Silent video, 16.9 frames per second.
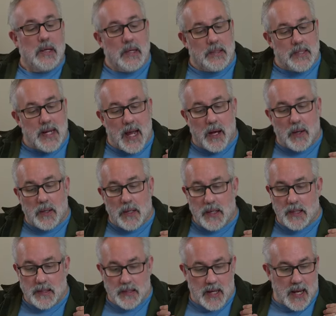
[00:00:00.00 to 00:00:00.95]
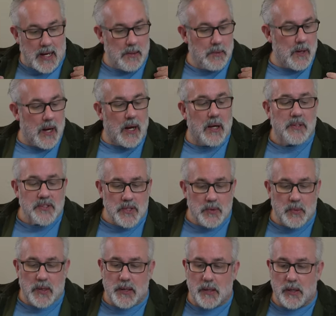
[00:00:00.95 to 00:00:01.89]
Now, I
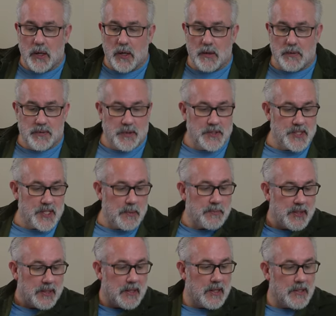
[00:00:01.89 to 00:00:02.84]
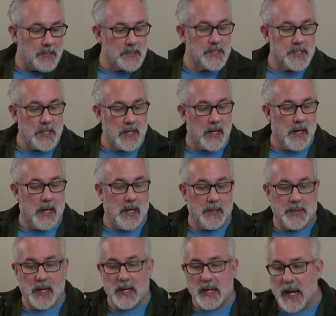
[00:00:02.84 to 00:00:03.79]
also want to go over something else
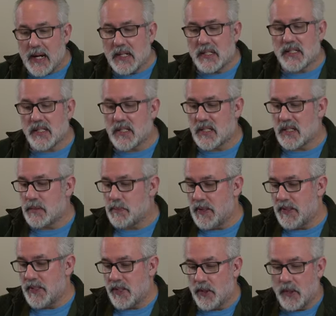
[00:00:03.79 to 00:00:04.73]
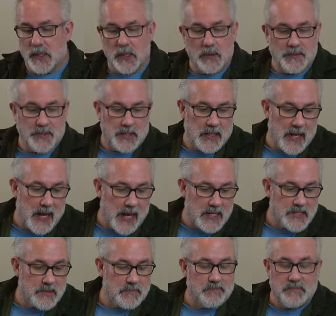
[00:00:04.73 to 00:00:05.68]
that Asus has been doing over the
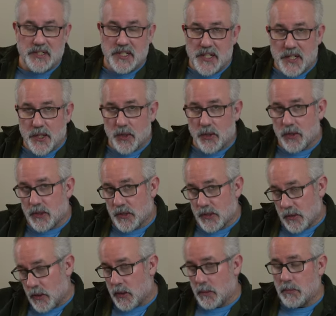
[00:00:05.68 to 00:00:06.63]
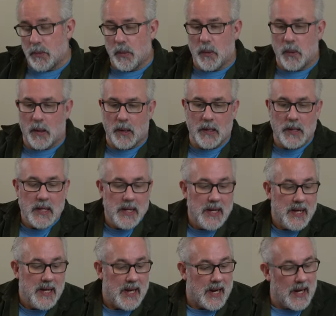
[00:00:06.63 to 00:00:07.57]
last year or more,
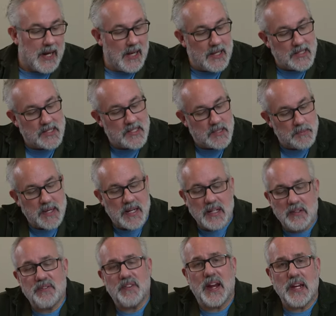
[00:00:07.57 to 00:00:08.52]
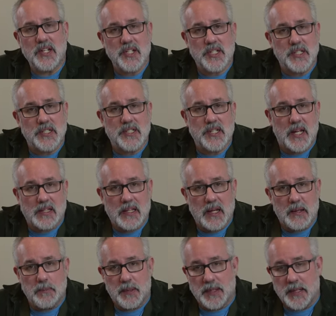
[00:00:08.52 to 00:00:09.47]
some innovations that
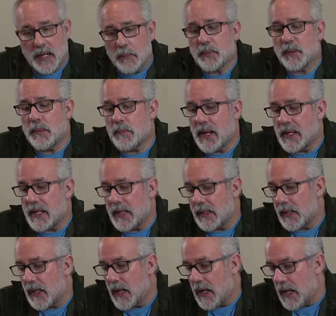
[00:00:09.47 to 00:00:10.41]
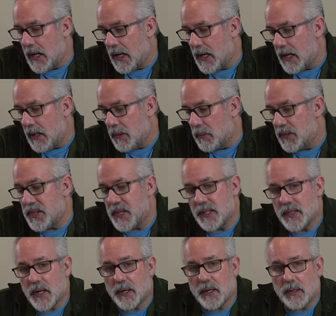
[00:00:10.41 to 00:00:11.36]
they've been implementing
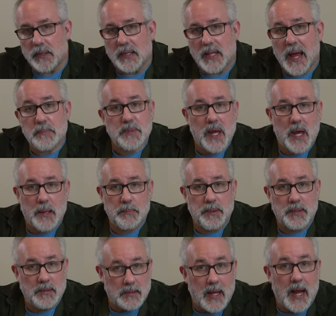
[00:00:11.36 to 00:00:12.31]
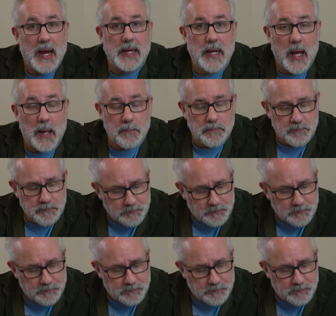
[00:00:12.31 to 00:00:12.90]
within their laptop lineup.